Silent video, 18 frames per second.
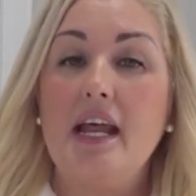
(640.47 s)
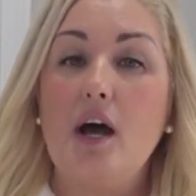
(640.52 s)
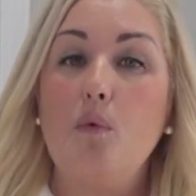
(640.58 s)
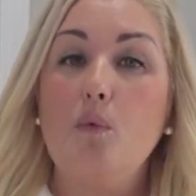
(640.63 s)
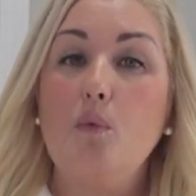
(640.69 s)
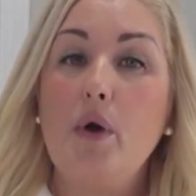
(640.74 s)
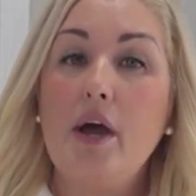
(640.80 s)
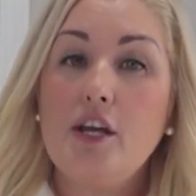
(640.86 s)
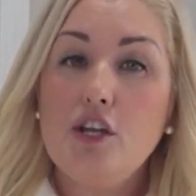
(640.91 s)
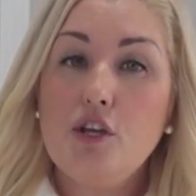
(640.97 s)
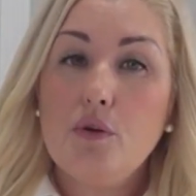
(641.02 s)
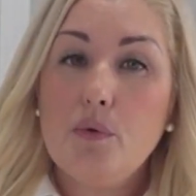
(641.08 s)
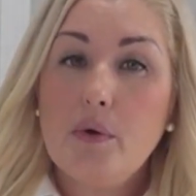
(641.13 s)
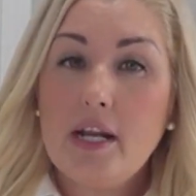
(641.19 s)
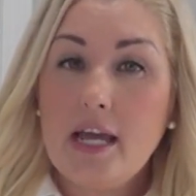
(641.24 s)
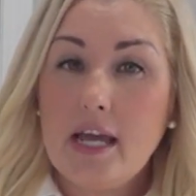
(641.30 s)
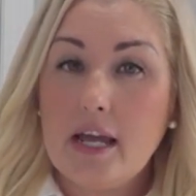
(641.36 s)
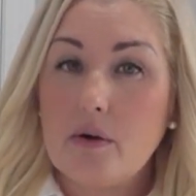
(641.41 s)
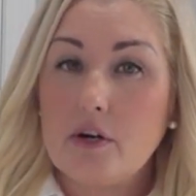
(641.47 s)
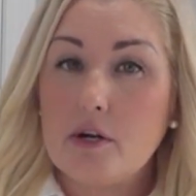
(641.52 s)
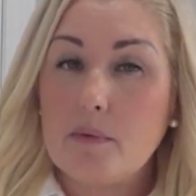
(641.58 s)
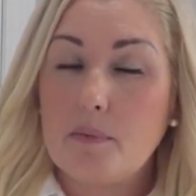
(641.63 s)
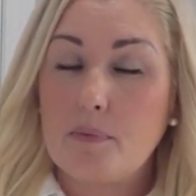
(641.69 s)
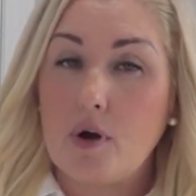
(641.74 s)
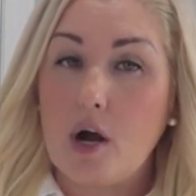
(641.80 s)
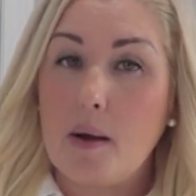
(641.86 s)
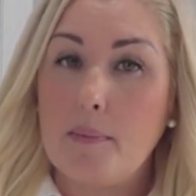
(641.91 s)
Now, when you
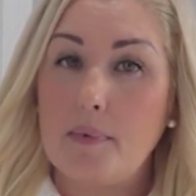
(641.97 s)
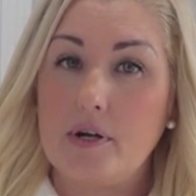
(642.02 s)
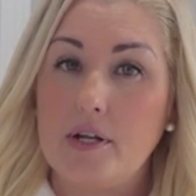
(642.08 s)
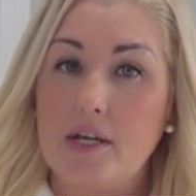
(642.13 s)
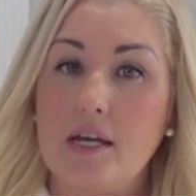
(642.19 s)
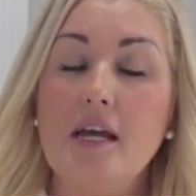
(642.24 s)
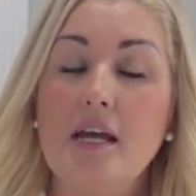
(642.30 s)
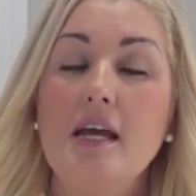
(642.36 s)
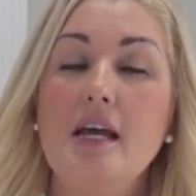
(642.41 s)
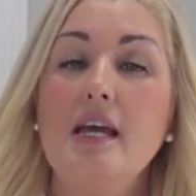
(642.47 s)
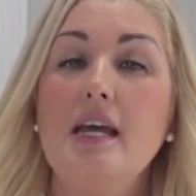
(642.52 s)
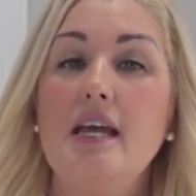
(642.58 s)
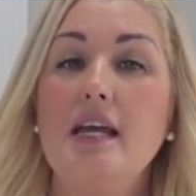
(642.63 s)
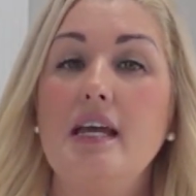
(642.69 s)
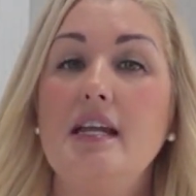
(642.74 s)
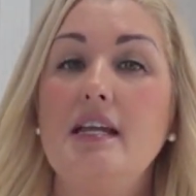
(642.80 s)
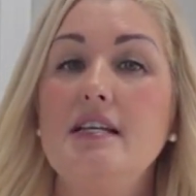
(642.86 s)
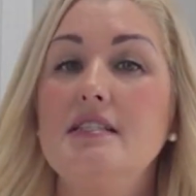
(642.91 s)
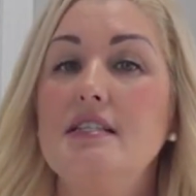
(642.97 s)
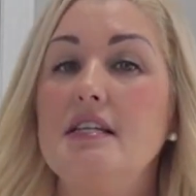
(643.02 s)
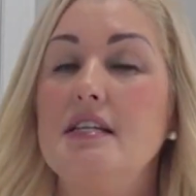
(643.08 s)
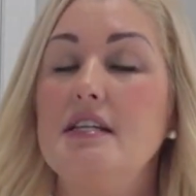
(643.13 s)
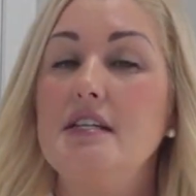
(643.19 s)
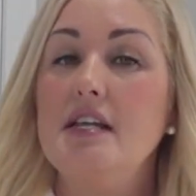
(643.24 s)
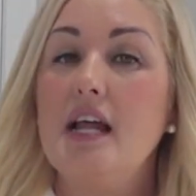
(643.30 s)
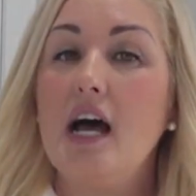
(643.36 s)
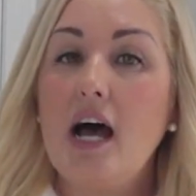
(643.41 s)
inherit a property, it is
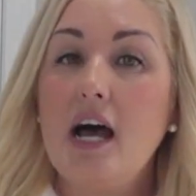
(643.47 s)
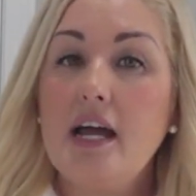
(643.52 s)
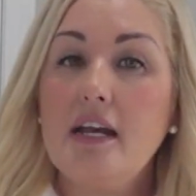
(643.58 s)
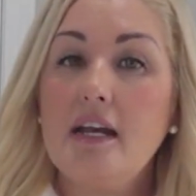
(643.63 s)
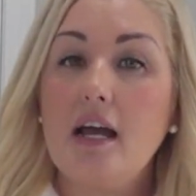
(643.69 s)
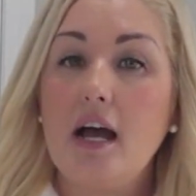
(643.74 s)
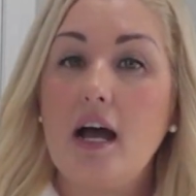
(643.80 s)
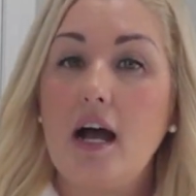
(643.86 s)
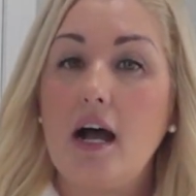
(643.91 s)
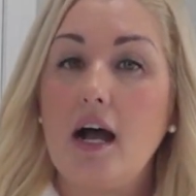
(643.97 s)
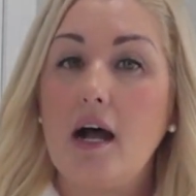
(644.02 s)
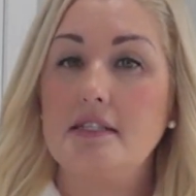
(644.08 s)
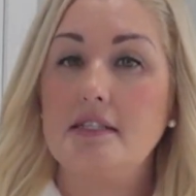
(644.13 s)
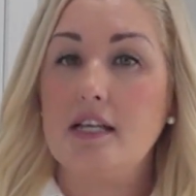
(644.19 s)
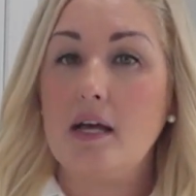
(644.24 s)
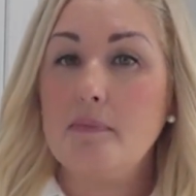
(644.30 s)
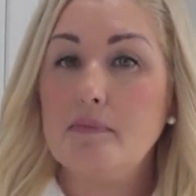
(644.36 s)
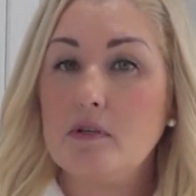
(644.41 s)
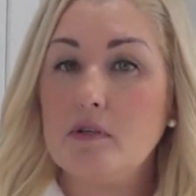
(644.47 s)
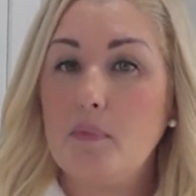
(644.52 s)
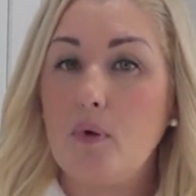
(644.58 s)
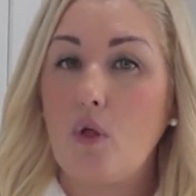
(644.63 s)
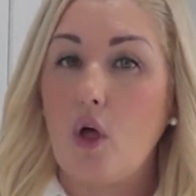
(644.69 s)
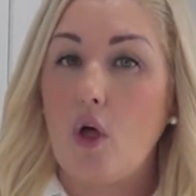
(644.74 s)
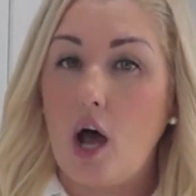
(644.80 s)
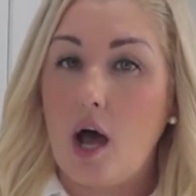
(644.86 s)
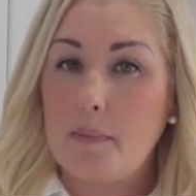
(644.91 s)
not
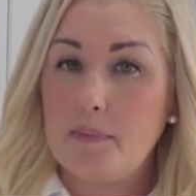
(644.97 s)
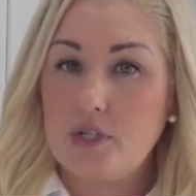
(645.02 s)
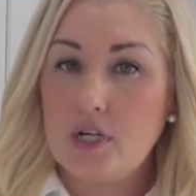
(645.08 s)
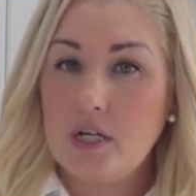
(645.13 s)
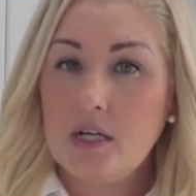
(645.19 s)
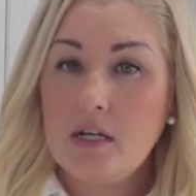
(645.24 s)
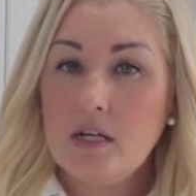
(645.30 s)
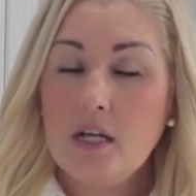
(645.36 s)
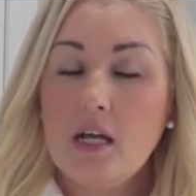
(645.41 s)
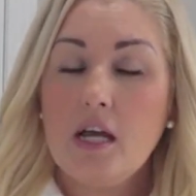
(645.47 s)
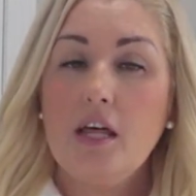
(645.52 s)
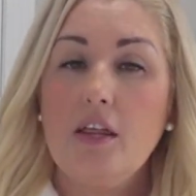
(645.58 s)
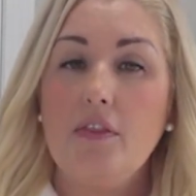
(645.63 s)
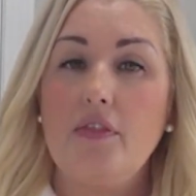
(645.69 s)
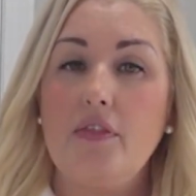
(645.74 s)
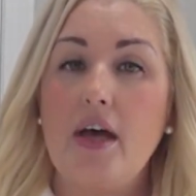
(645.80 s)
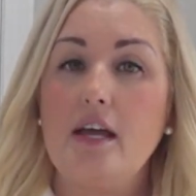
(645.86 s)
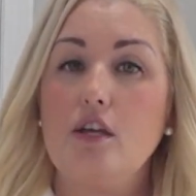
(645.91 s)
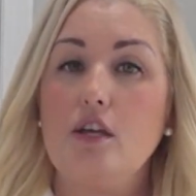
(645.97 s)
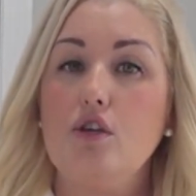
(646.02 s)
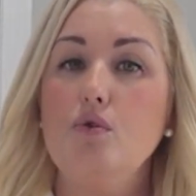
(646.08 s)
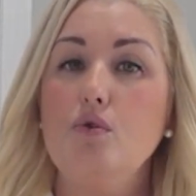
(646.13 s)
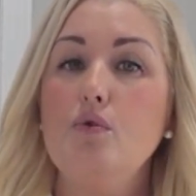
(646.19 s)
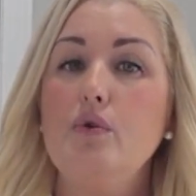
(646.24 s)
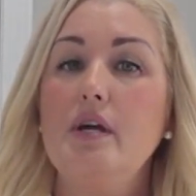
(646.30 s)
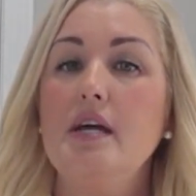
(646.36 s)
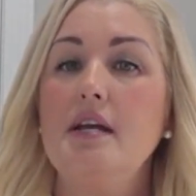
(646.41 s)
acceptable option that
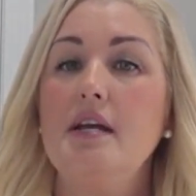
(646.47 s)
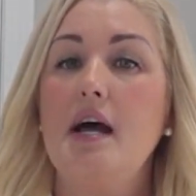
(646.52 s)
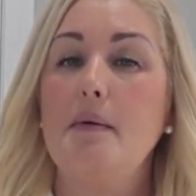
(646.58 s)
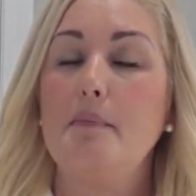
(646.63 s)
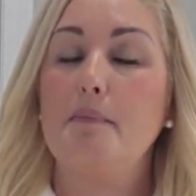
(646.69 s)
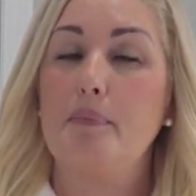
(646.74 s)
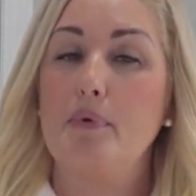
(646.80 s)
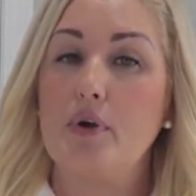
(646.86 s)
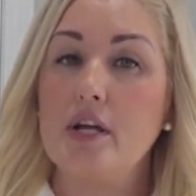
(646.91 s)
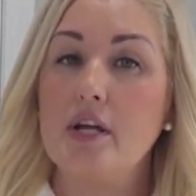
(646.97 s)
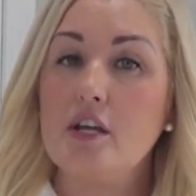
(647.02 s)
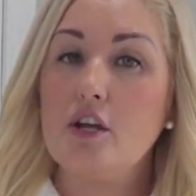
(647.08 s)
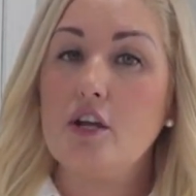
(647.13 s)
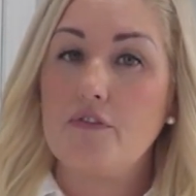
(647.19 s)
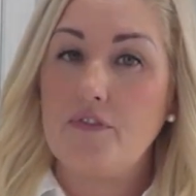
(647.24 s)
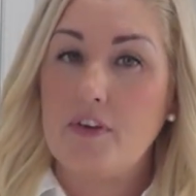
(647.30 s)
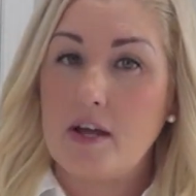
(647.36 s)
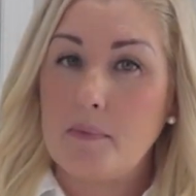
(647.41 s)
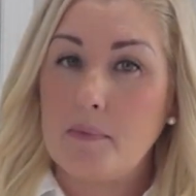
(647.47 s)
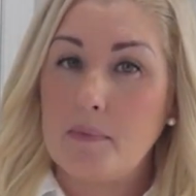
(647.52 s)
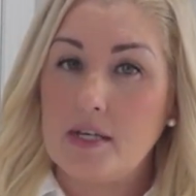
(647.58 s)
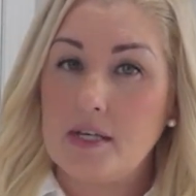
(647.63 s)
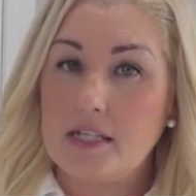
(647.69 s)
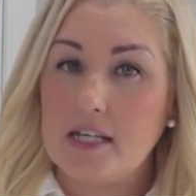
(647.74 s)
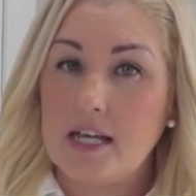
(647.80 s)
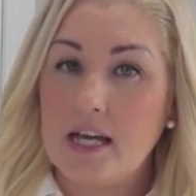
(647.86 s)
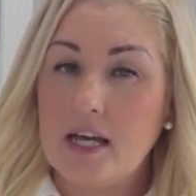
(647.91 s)
you cannot bring your
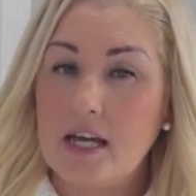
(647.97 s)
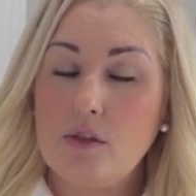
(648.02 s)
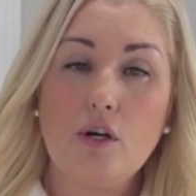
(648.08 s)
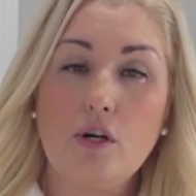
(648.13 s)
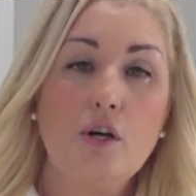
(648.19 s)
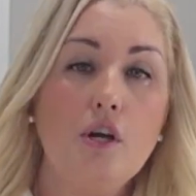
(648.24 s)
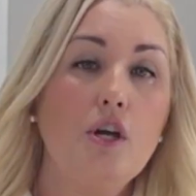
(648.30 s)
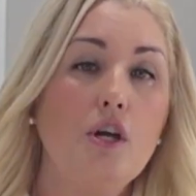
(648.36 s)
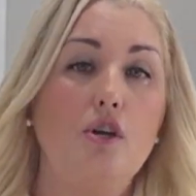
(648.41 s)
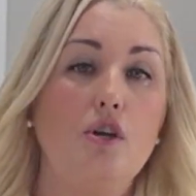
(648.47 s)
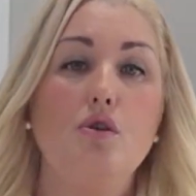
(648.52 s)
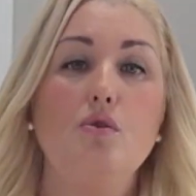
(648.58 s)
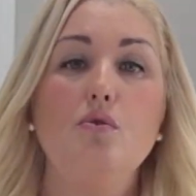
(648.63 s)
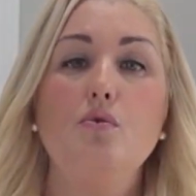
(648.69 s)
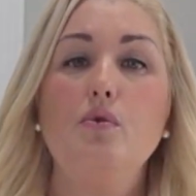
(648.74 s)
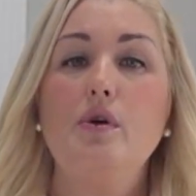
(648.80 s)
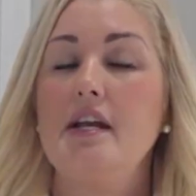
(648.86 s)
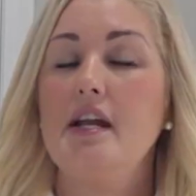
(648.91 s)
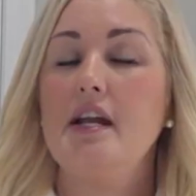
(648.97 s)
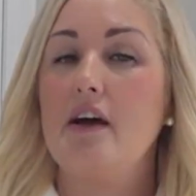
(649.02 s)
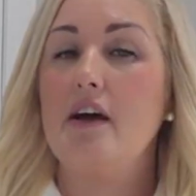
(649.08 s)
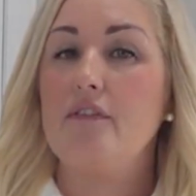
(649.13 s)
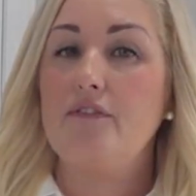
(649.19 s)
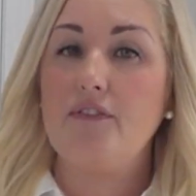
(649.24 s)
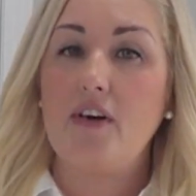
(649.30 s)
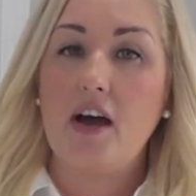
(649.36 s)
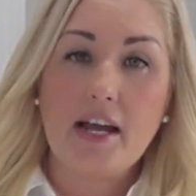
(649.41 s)
family together. You
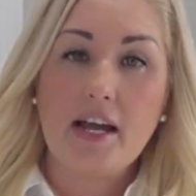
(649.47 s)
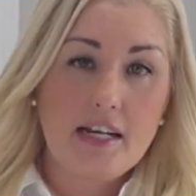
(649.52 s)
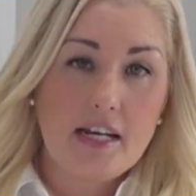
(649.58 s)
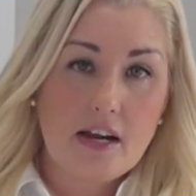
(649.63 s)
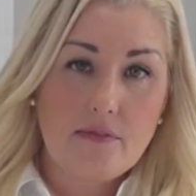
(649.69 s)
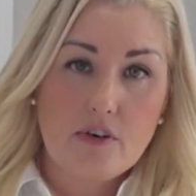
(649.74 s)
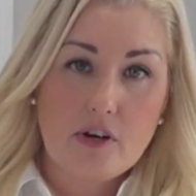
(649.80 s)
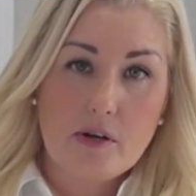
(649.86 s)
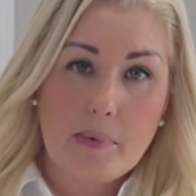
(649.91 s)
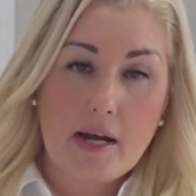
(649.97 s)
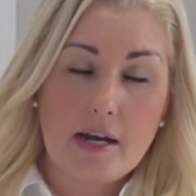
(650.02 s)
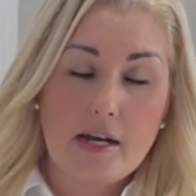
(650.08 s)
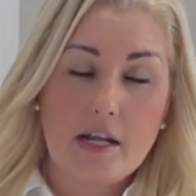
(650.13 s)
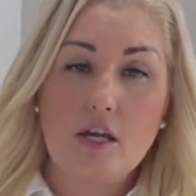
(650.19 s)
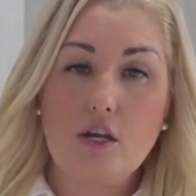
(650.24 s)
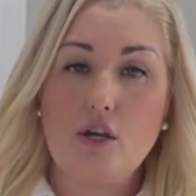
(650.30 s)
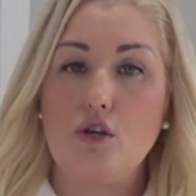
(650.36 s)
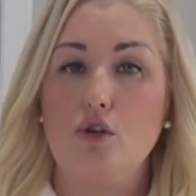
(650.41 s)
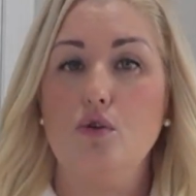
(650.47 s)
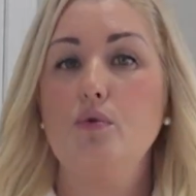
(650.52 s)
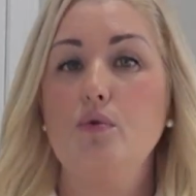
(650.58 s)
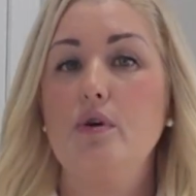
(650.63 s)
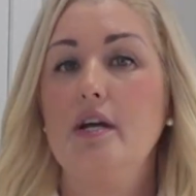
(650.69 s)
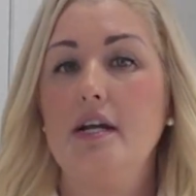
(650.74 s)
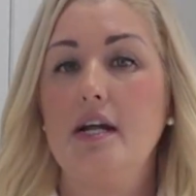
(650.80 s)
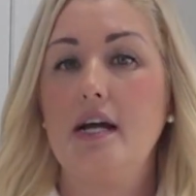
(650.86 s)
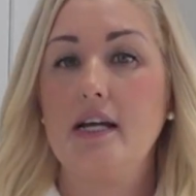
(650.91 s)
cannot find everybody. You
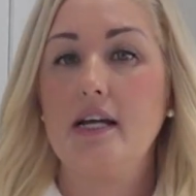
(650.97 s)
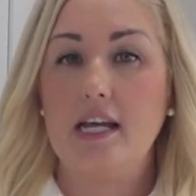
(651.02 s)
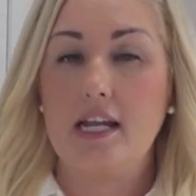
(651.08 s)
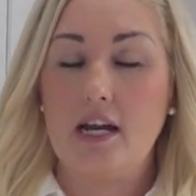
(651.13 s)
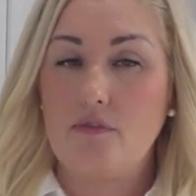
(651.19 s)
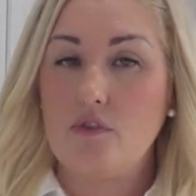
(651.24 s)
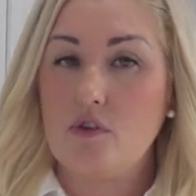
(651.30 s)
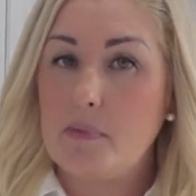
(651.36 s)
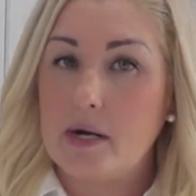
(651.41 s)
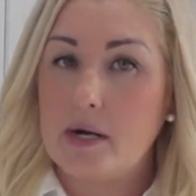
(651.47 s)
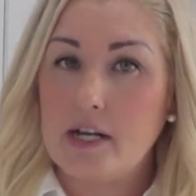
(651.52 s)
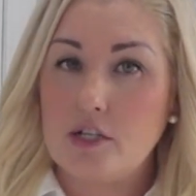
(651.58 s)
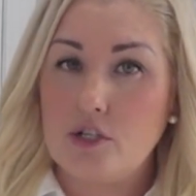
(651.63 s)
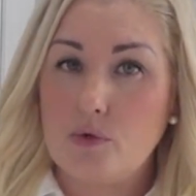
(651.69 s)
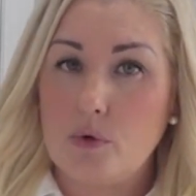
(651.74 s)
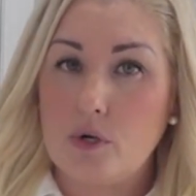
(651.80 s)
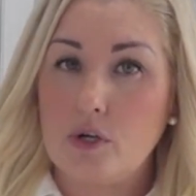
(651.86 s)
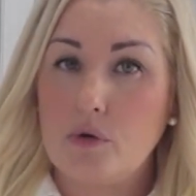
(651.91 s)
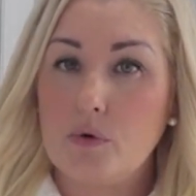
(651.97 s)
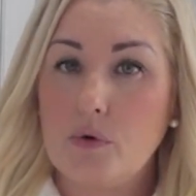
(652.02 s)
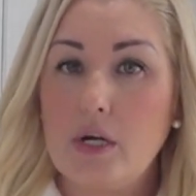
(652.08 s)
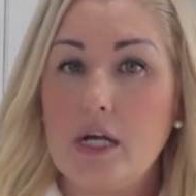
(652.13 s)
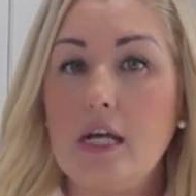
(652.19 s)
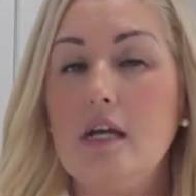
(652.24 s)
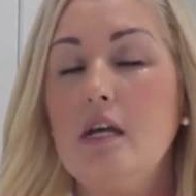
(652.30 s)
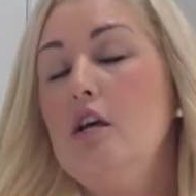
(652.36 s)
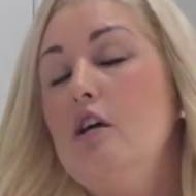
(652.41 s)
cannot get everybody to
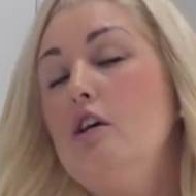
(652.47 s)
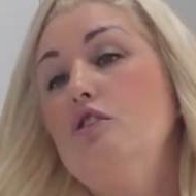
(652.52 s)
agree.